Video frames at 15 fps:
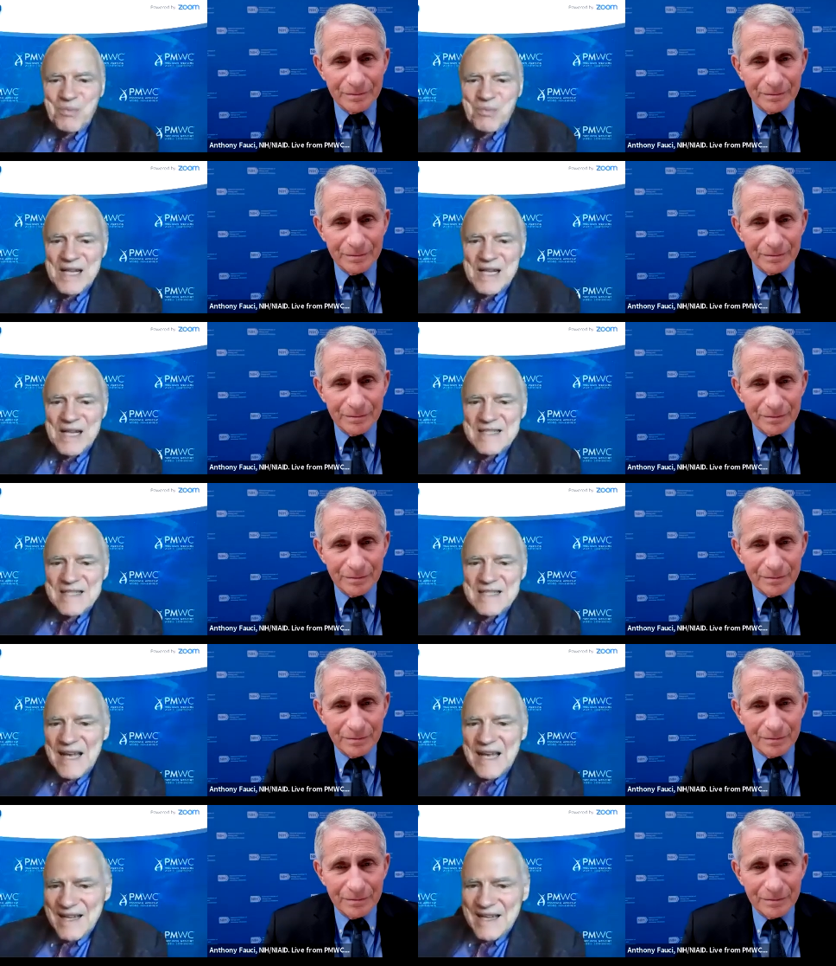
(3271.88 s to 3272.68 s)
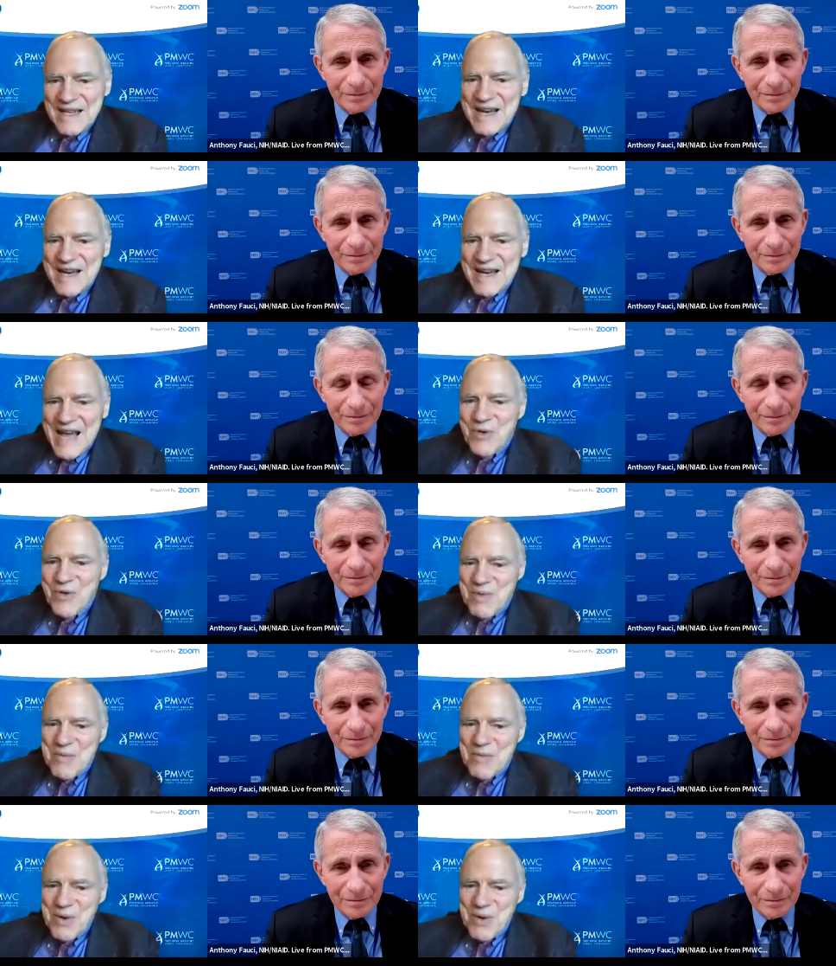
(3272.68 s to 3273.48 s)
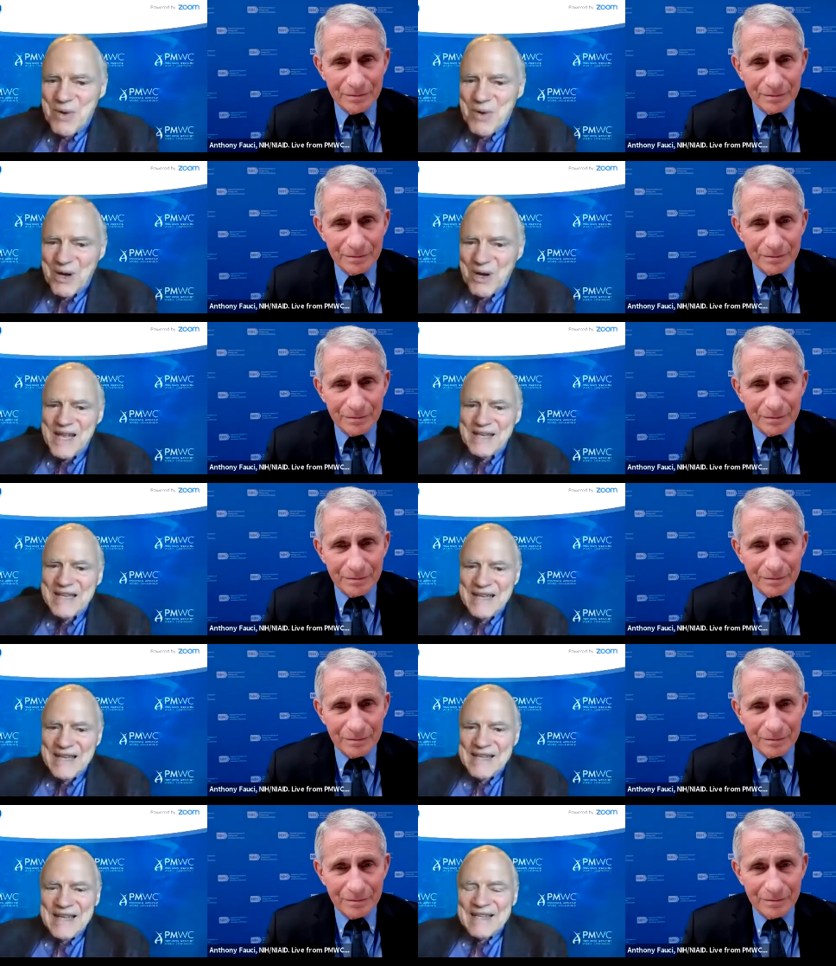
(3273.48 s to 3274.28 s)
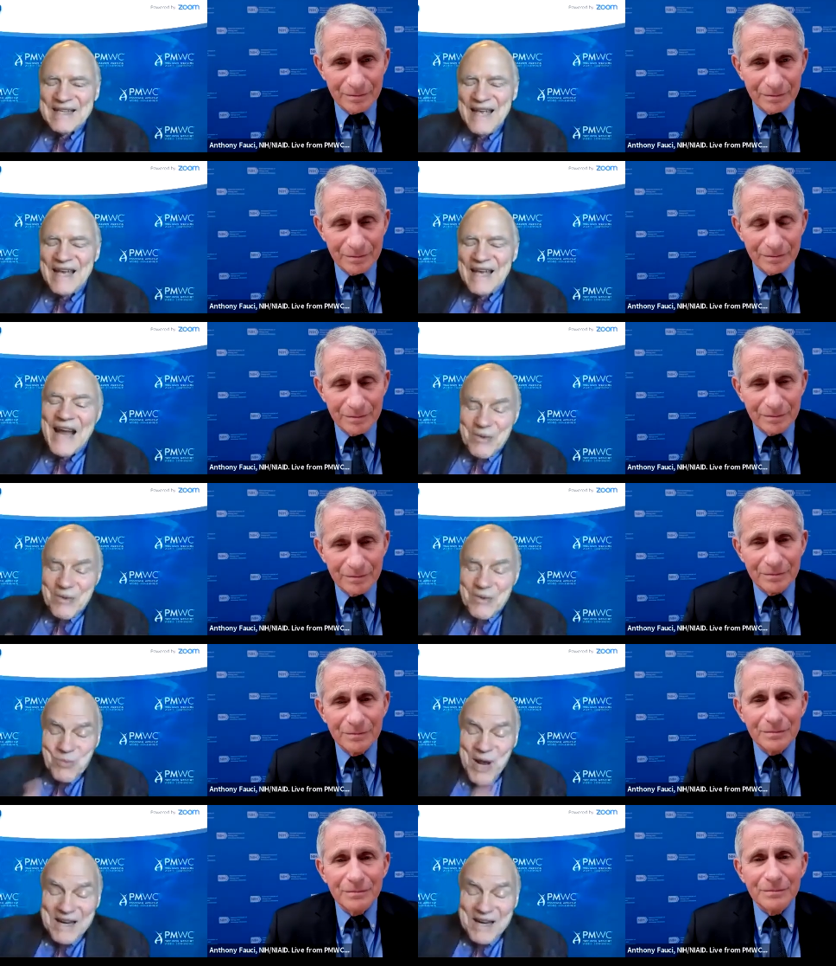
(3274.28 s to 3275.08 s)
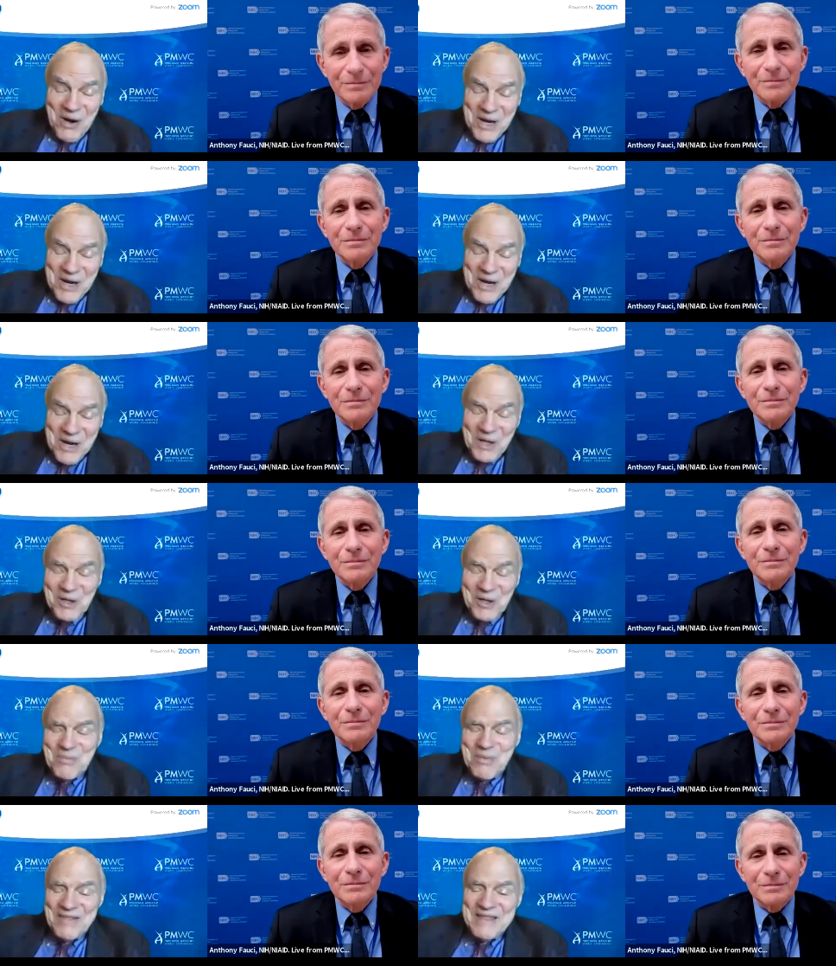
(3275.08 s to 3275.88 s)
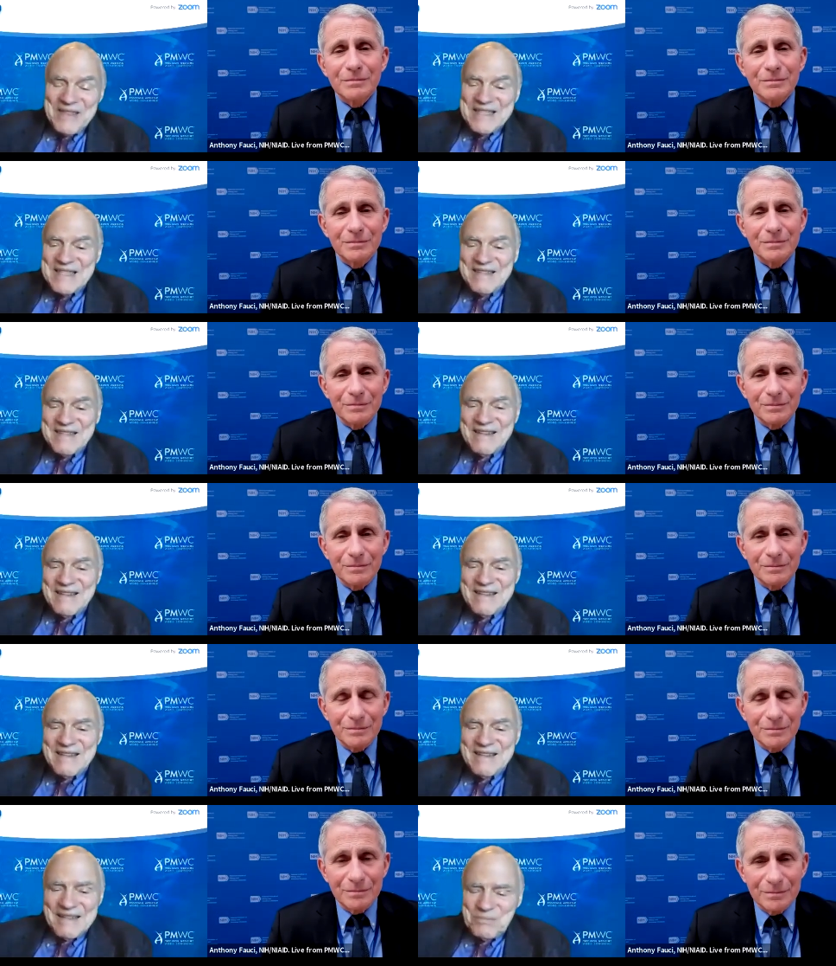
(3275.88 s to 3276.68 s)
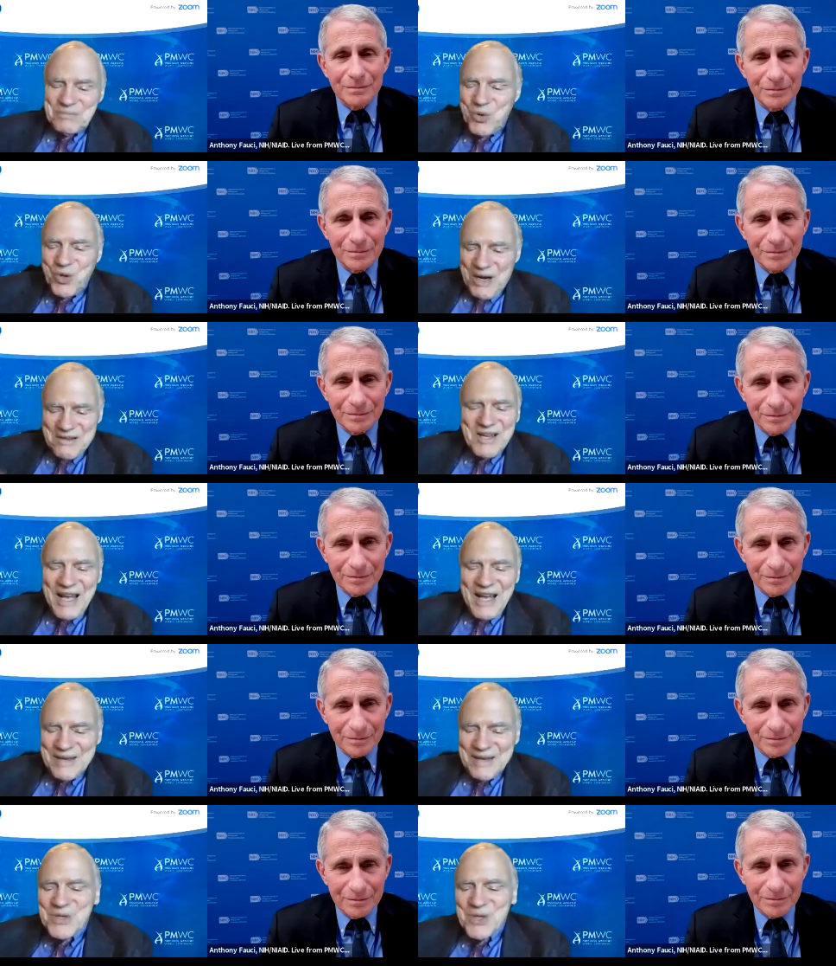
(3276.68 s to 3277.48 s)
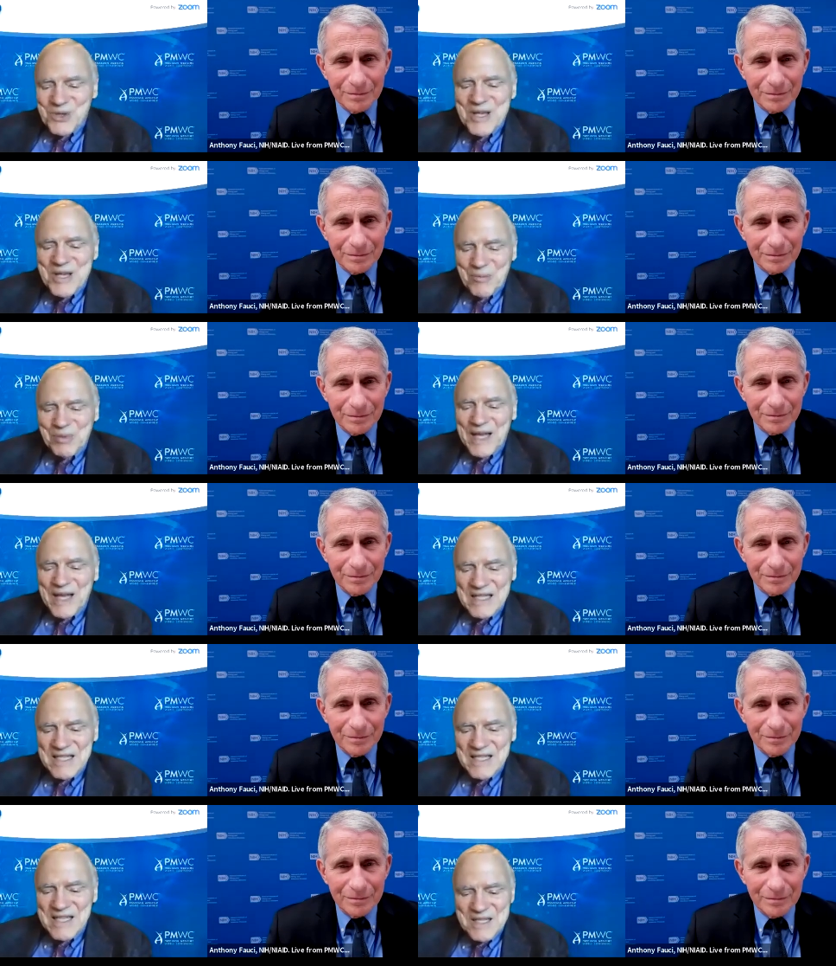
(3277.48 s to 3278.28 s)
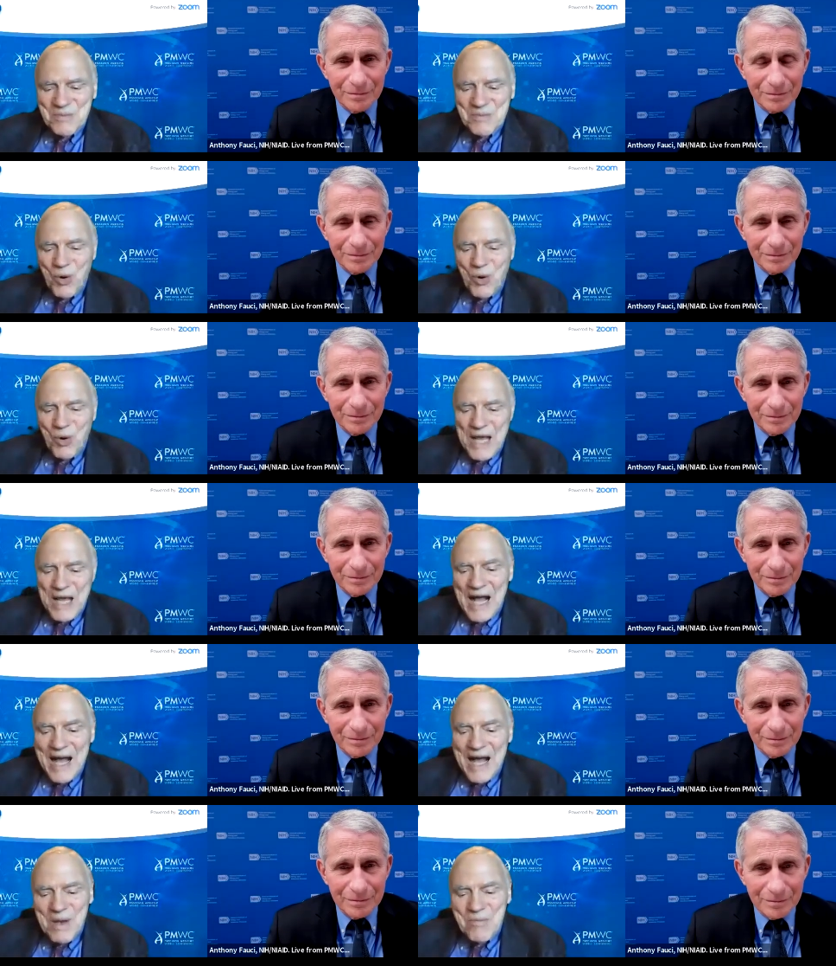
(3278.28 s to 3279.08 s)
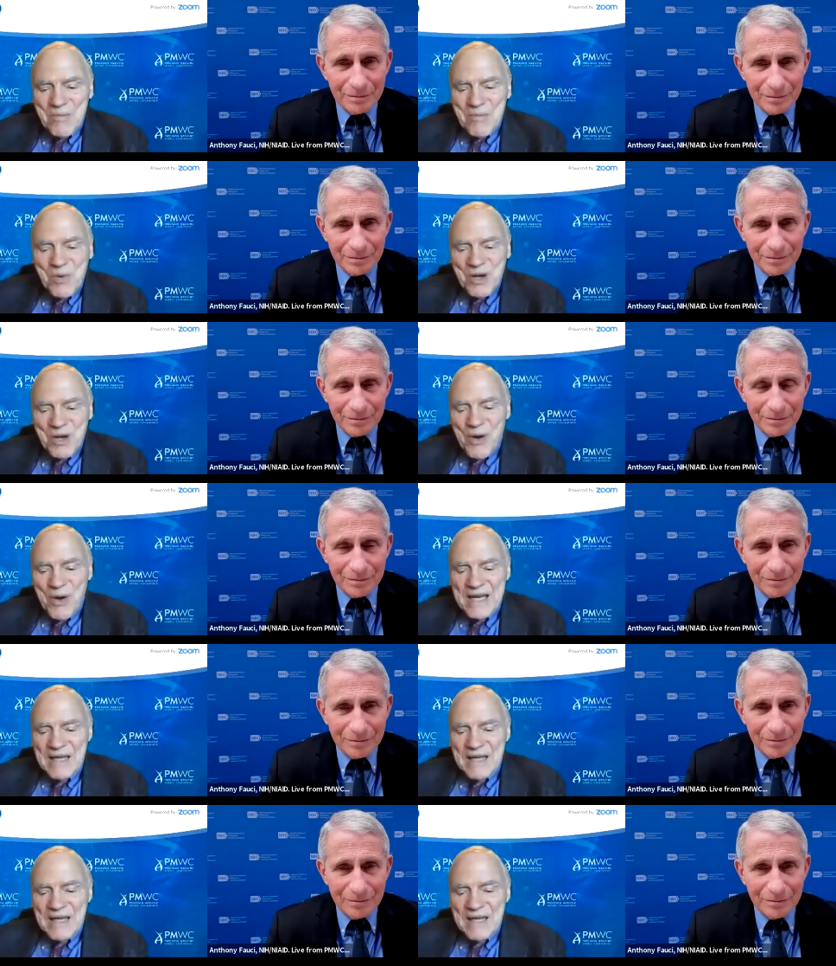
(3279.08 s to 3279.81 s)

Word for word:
Speaker 1: Montana and I remember going and I read an article about this in the New York Times or someplace this morning. I remember going